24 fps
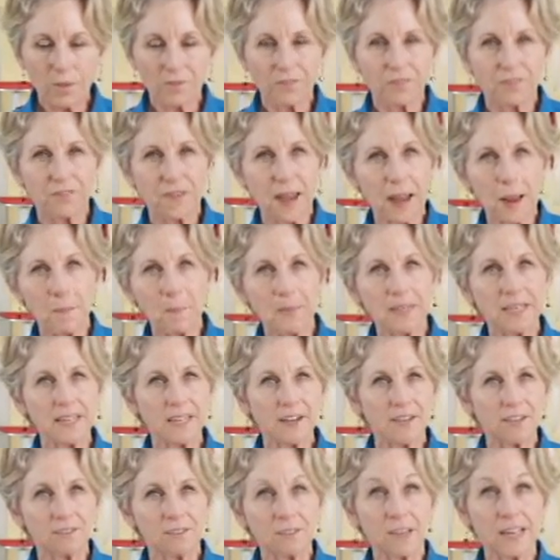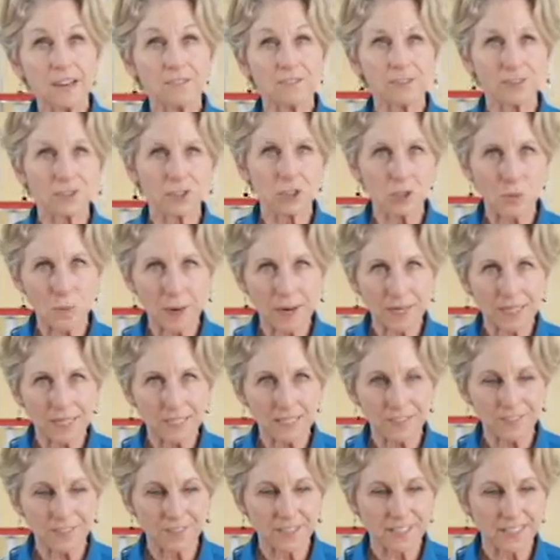family of flavors do you want to
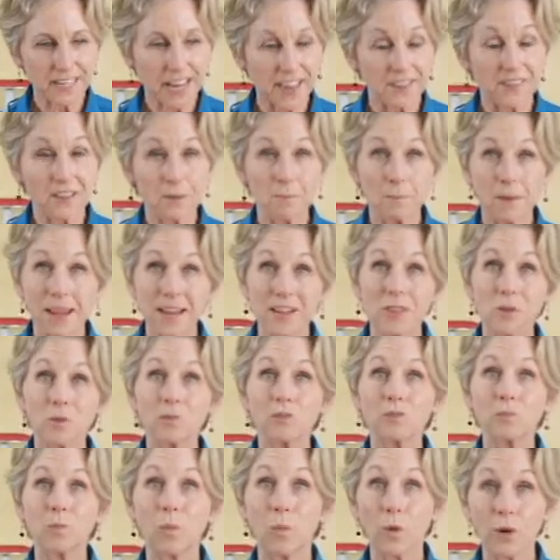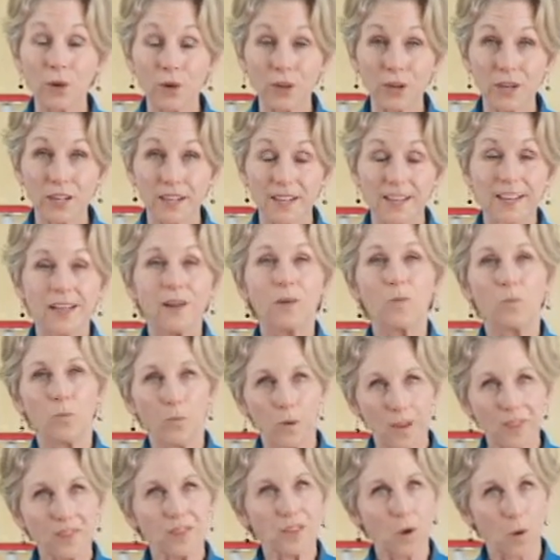live in, and then make those work
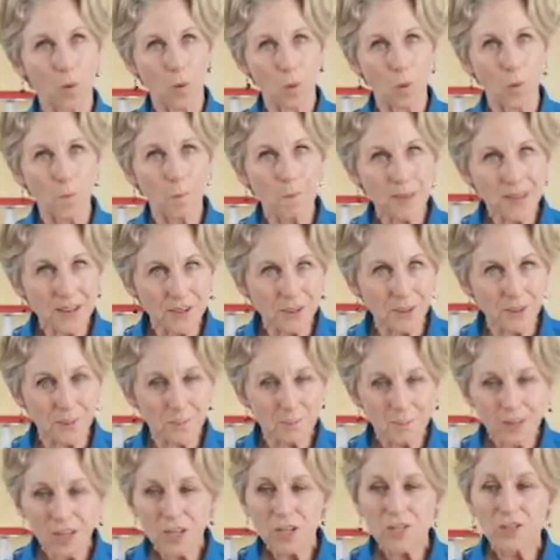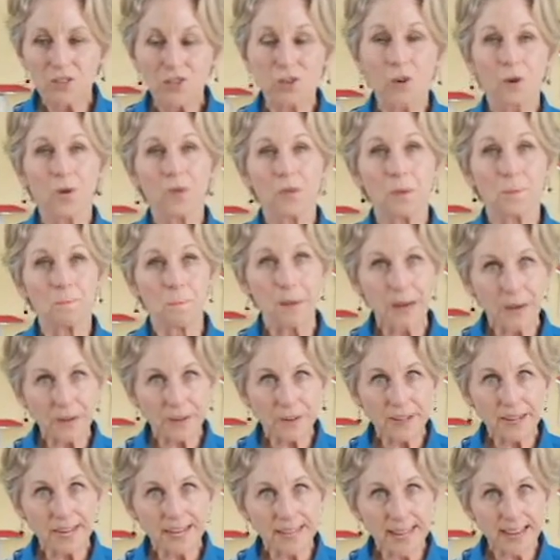with the whole meal. So the
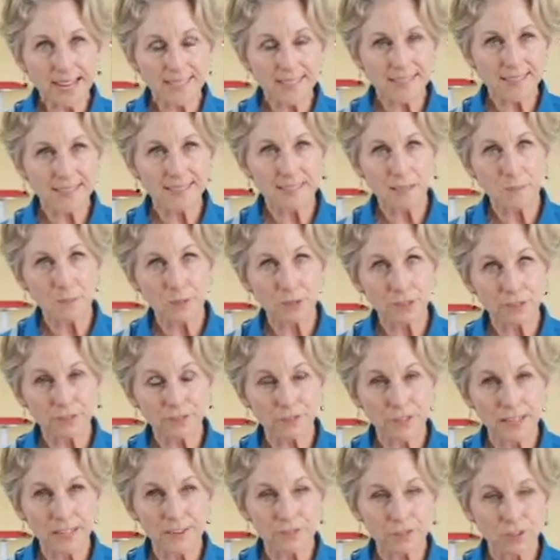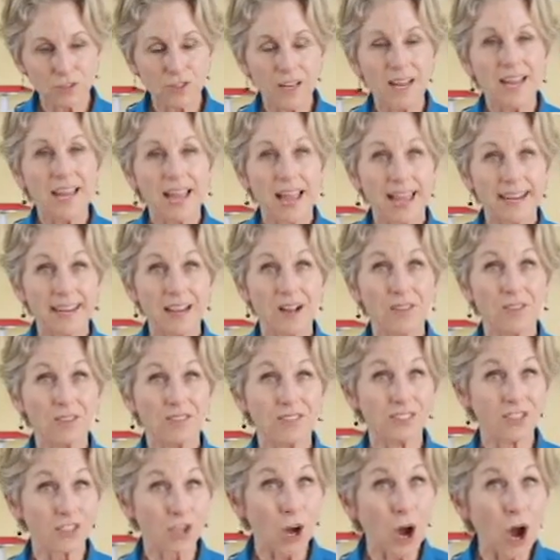marinade has the similar flavors, and now the
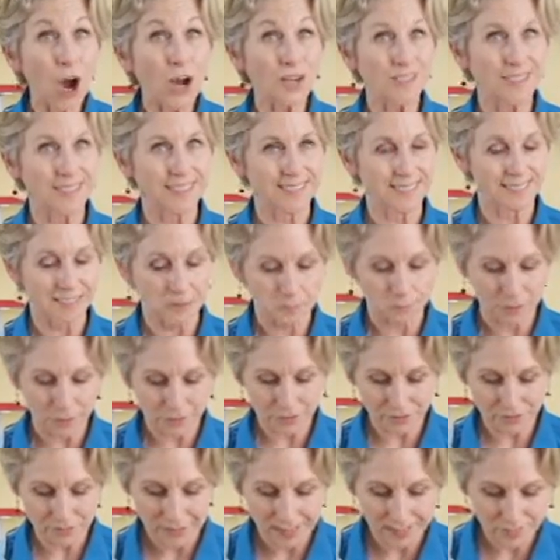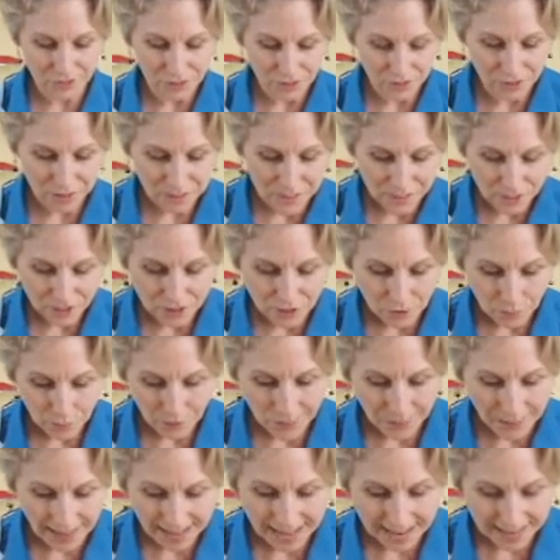sauce has similar flavors. So
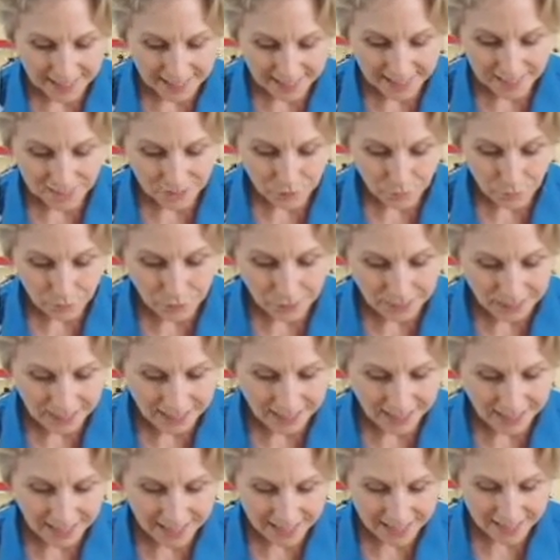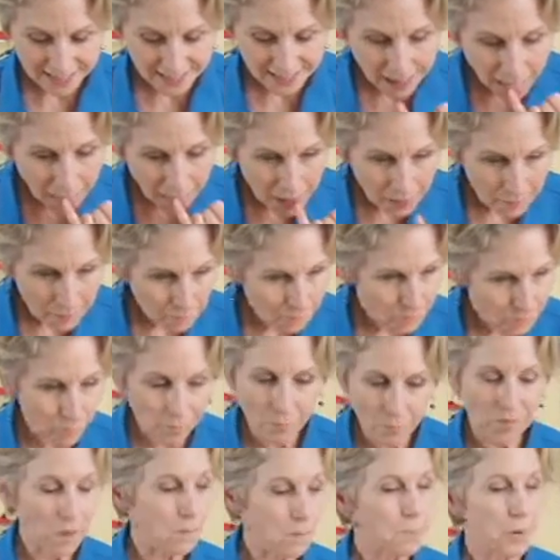that is really nice.
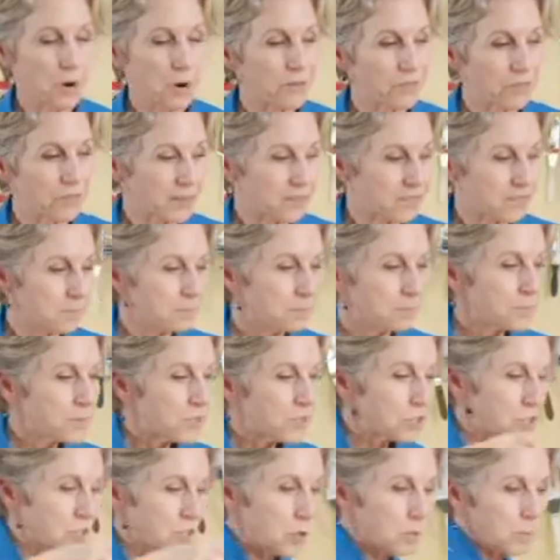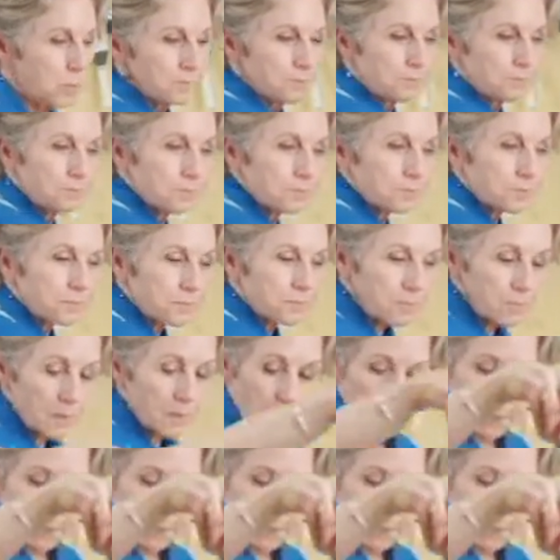Perfect. So I'm